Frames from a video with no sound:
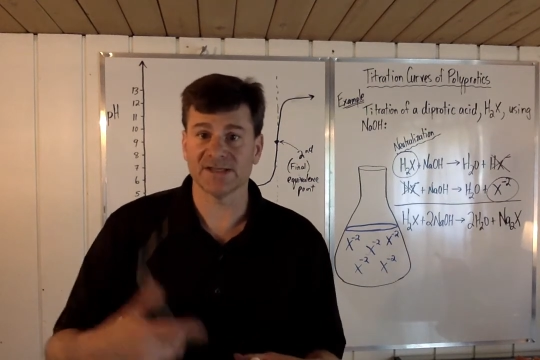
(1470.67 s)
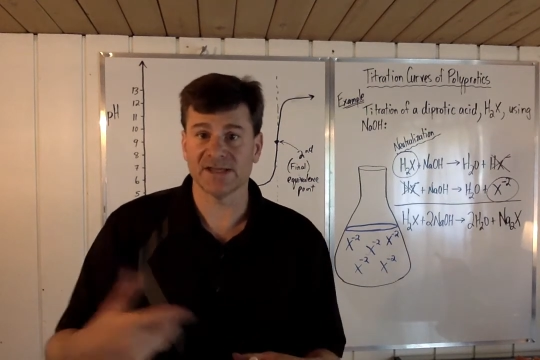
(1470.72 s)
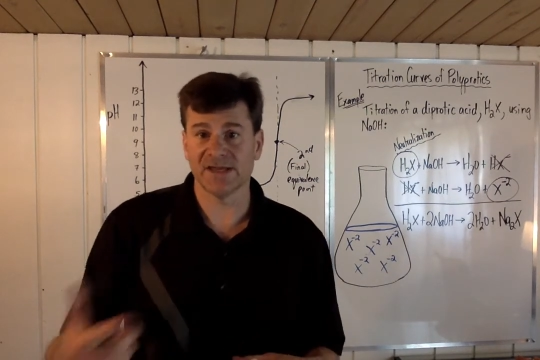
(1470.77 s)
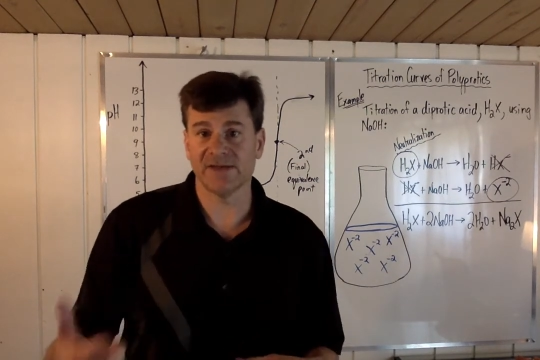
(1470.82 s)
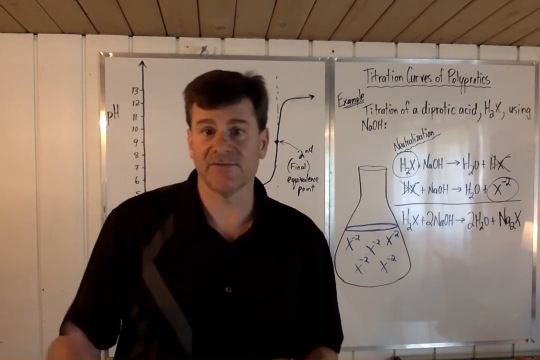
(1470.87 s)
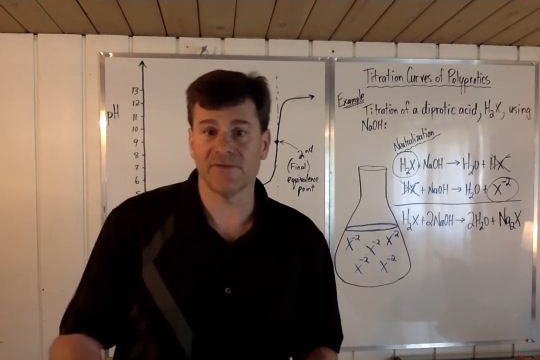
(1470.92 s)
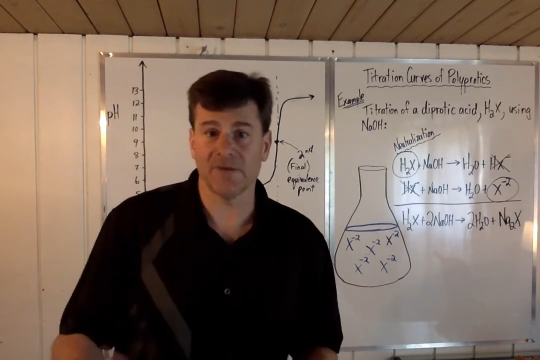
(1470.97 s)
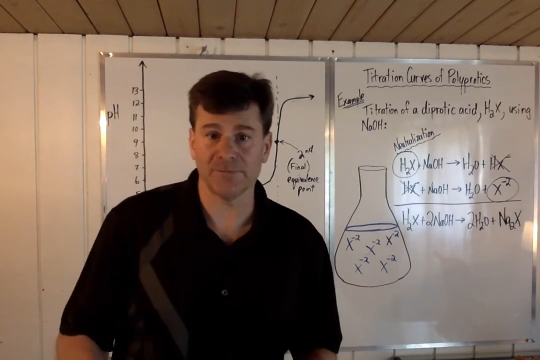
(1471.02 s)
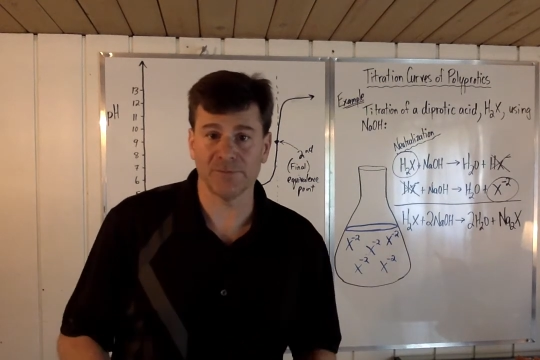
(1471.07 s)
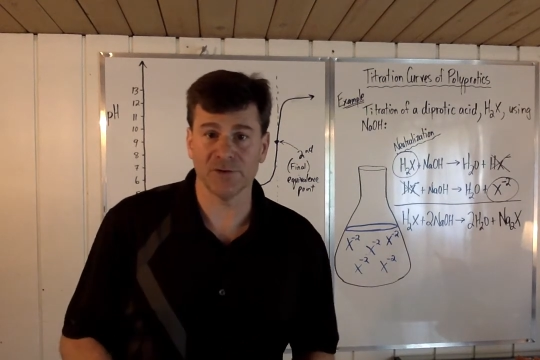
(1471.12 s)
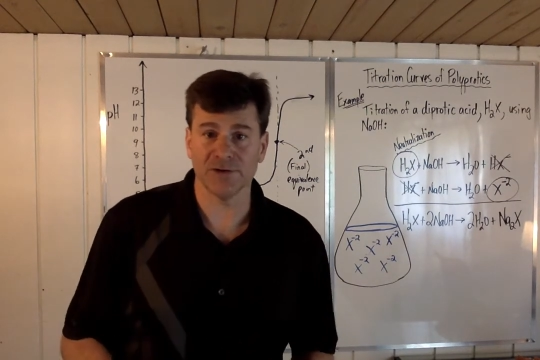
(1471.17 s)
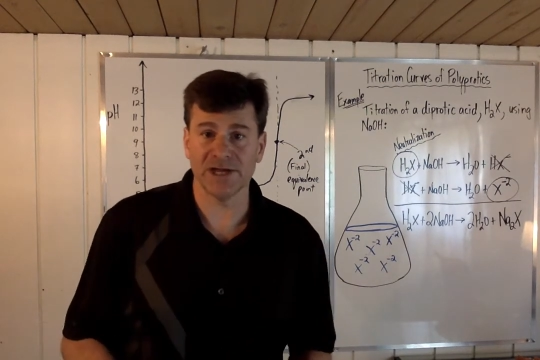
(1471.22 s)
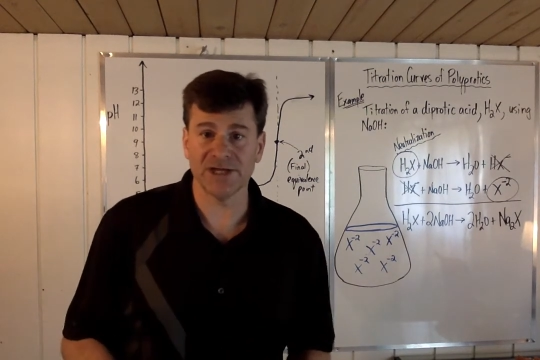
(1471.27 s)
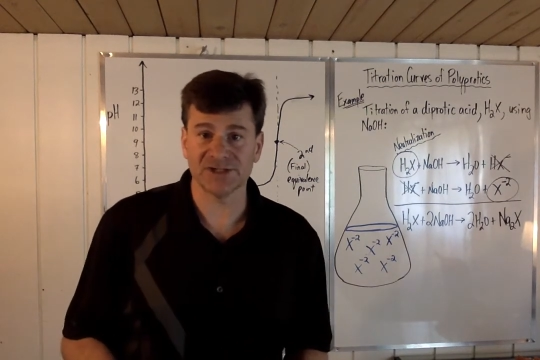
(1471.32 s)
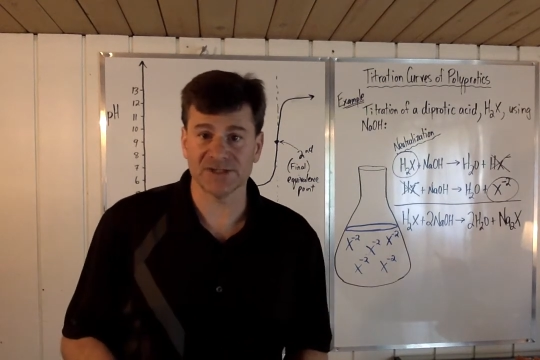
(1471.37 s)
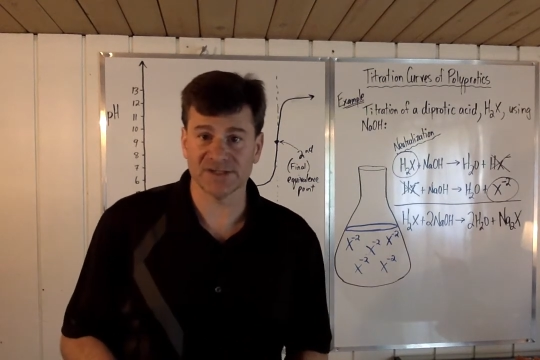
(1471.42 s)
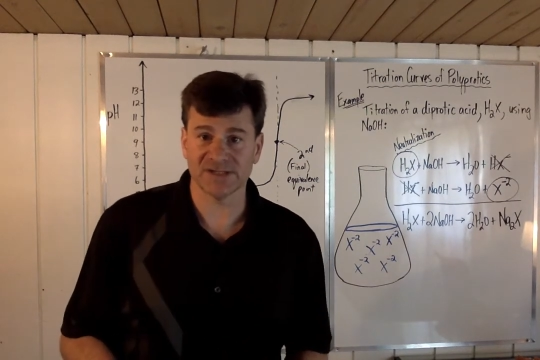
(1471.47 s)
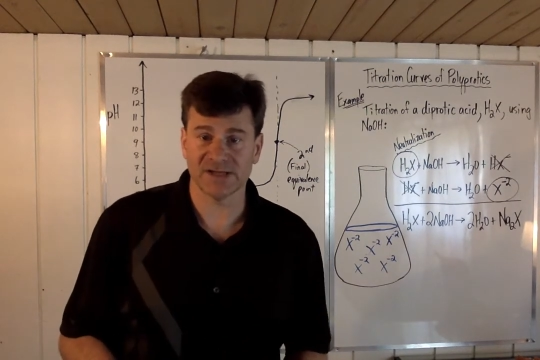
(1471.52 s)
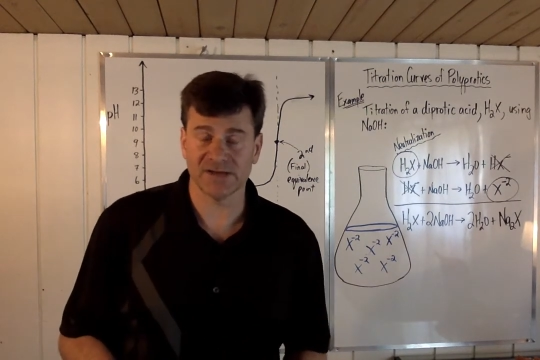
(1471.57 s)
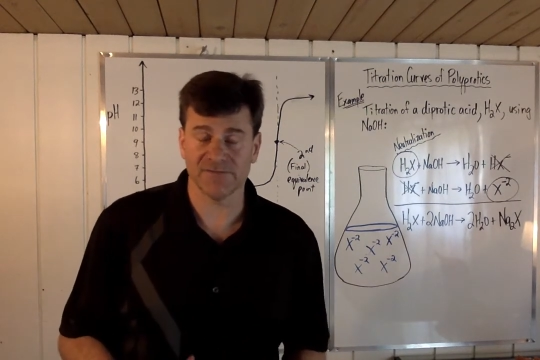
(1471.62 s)
They give up their
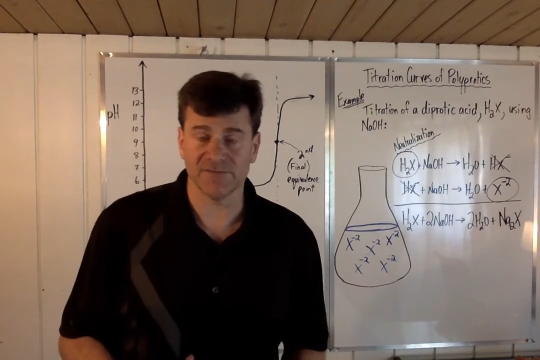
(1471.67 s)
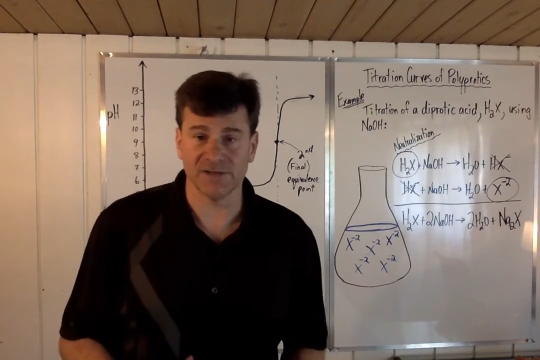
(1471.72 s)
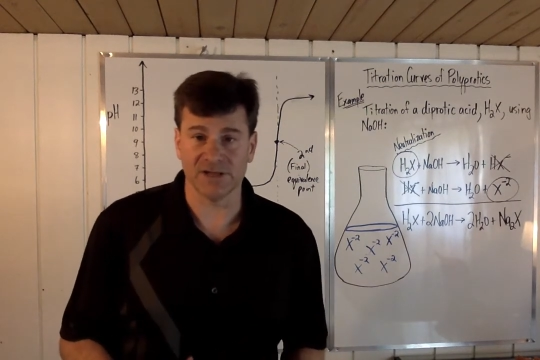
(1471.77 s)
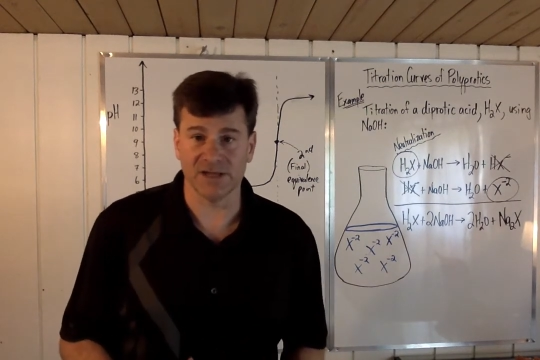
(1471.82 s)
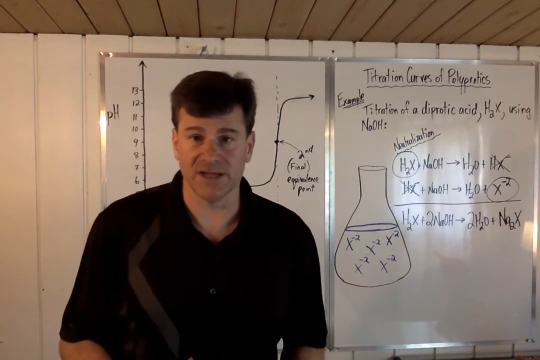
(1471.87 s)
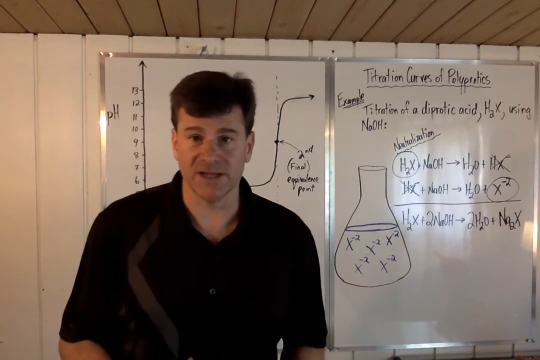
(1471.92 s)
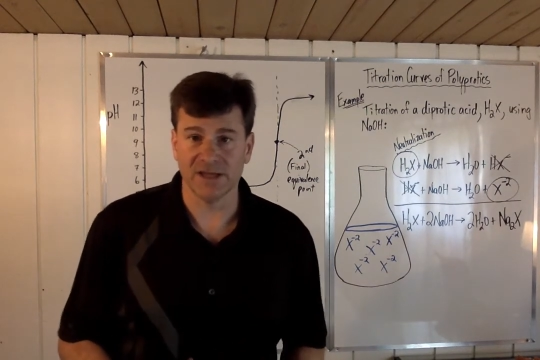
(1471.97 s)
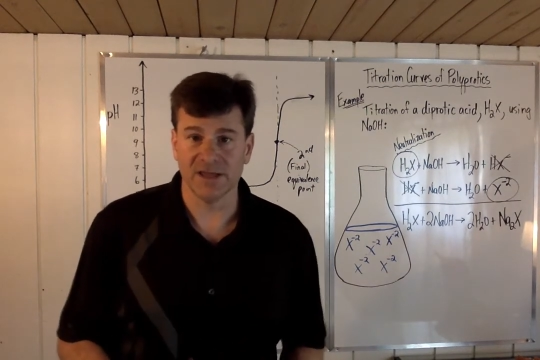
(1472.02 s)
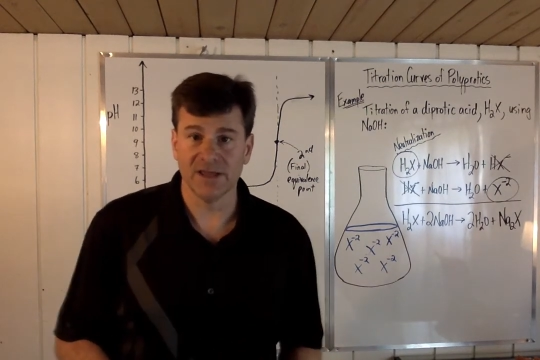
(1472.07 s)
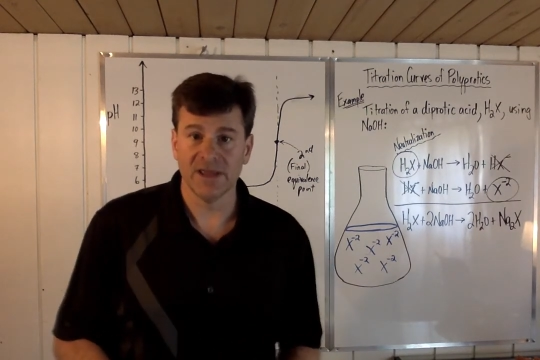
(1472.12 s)
H's differently.